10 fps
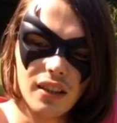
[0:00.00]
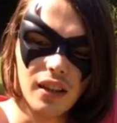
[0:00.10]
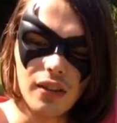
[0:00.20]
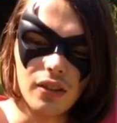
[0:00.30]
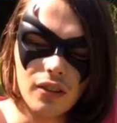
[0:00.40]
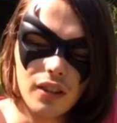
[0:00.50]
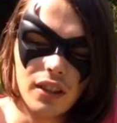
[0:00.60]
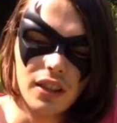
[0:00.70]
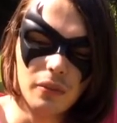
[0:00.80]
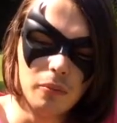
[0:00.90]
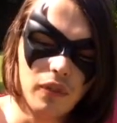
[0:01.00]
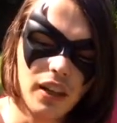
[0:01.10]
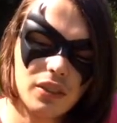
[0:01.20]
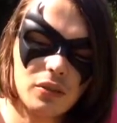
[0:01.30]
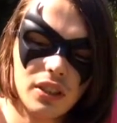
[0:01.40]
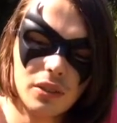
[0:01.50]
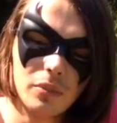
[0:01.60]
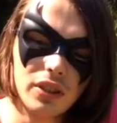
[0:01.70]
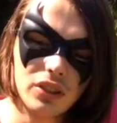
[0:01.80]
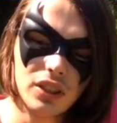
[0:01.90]
I don't know. He fights
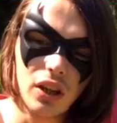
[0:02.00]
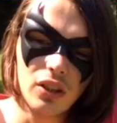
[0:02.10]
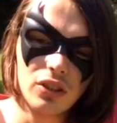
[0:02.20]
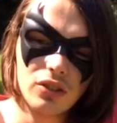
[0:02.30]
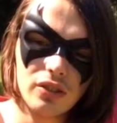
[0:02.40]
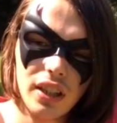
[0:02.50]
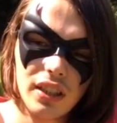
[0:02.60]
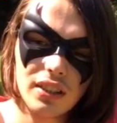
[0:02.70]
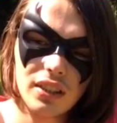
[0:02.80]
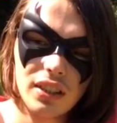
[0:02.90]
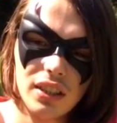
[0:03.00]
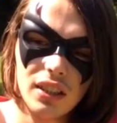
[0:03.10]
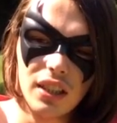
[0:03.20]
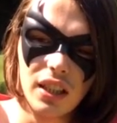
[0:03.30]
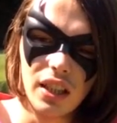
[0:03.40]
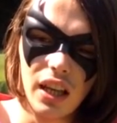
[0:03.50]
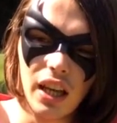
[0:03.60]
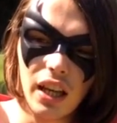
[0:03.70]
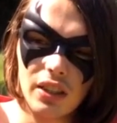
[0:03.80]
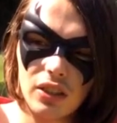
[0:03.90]
Liam Neeson on a train,
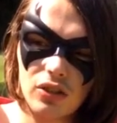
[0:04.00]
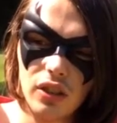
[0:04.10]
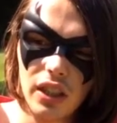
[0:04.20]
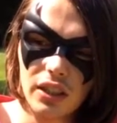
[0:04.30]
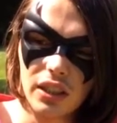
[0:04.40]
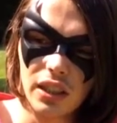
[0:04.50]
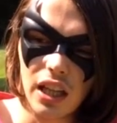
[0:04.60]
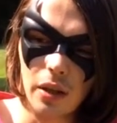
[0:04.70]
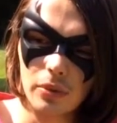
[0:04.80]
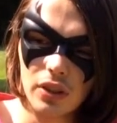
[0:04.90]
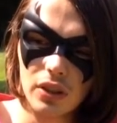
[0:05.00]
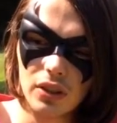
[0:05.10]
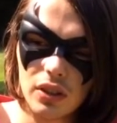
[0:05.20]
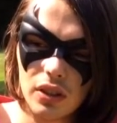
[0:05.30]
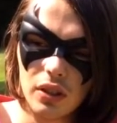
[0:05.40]
and the train collapses.